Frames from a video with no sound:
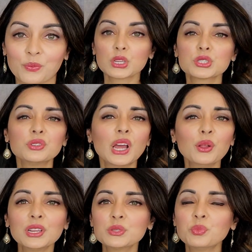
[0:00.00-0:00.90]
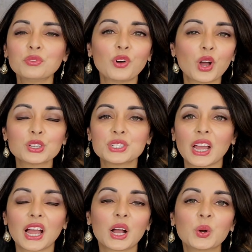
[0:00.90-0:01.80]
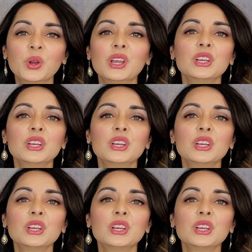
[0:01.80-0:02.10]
So now let's move on to how